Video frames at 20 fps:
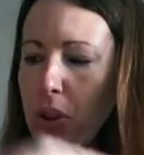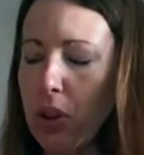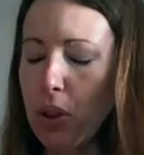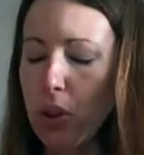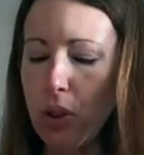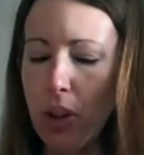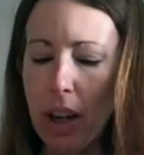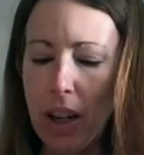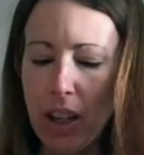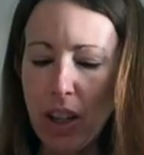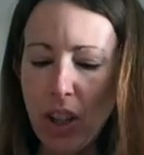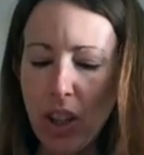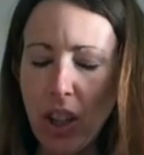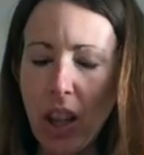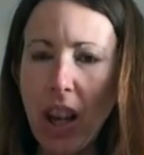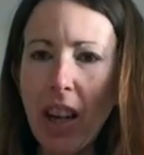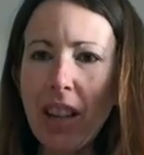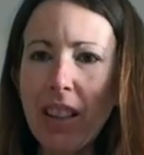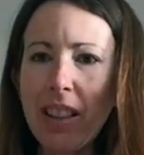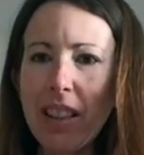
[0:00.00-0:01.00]
strange
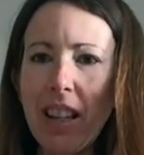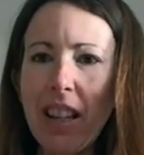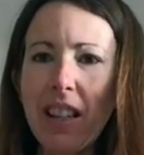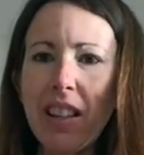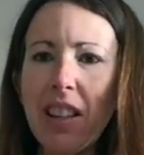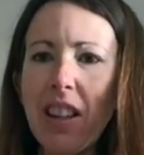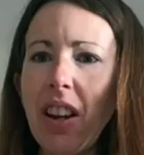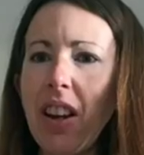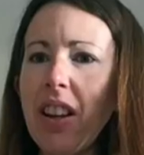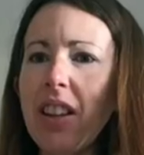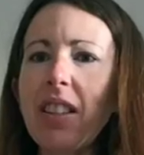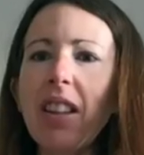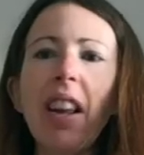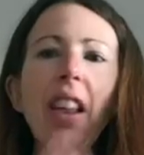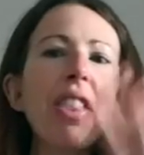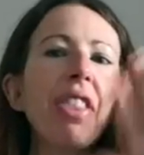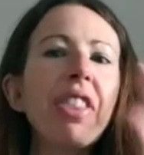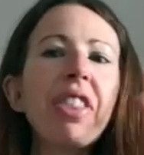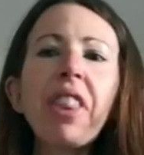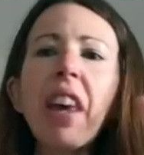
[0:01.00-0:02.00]
things inside her.
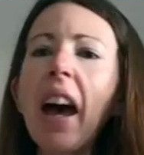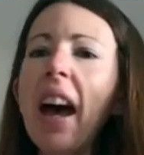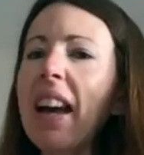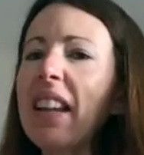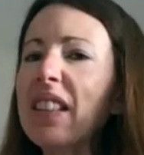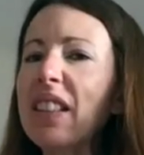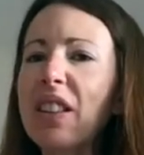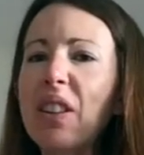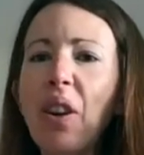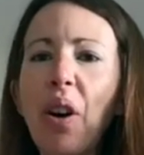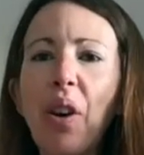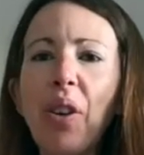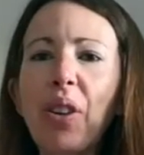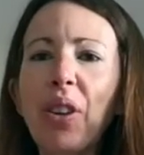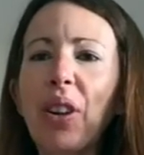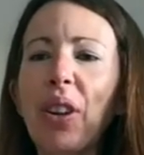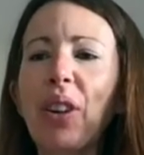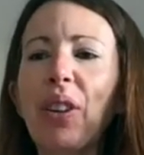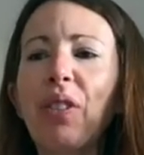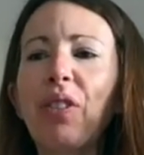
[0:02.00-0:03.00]
That's not
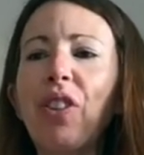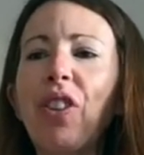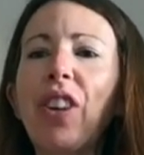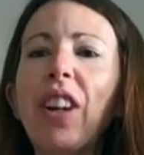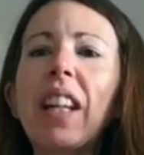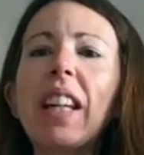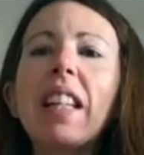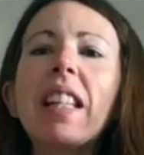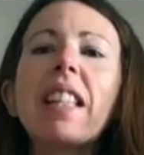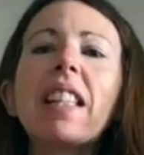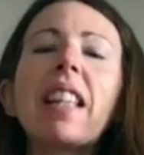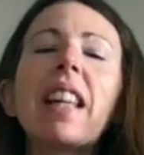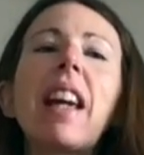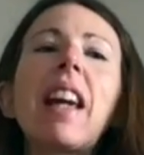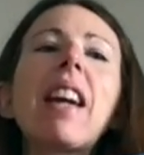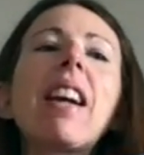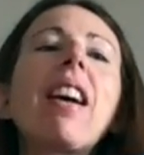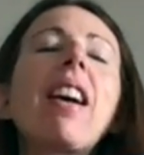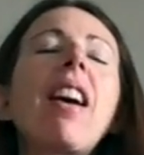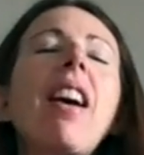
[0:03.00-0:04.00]
good for
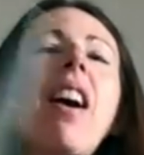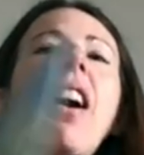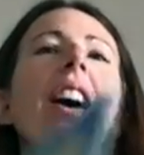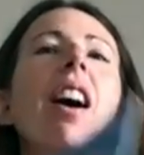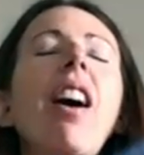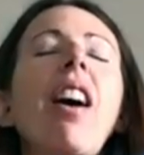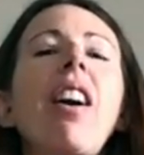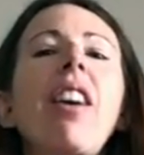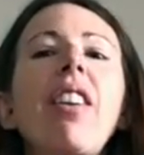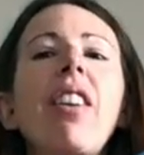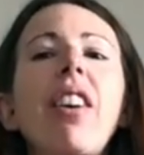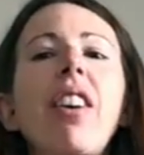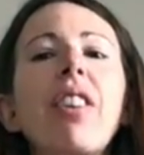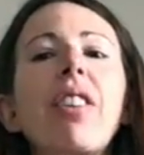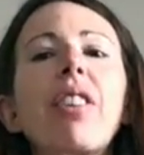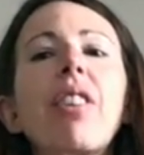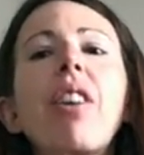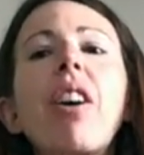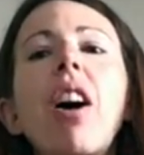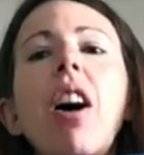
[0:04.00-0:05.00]
eating. And I
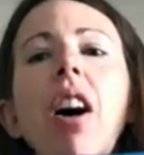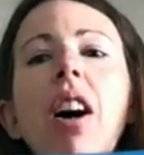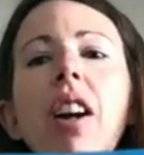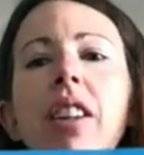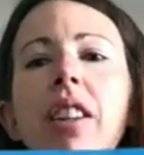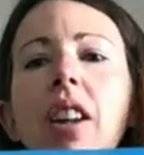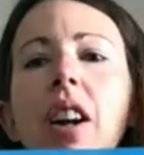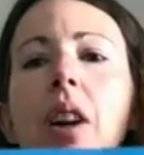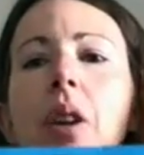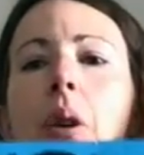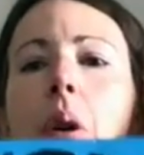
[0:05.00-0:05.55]
thought, I know,